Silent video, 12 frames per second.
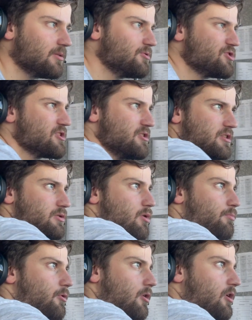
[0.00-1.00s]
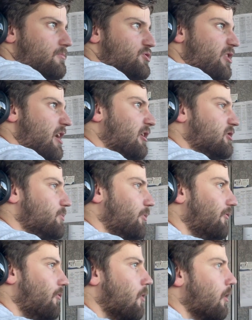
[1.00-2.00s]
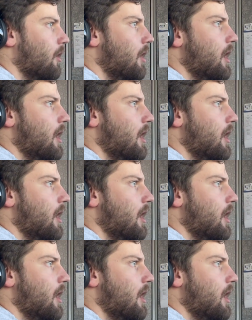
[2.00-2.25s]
I'm just gonna see what programs you're eligible for.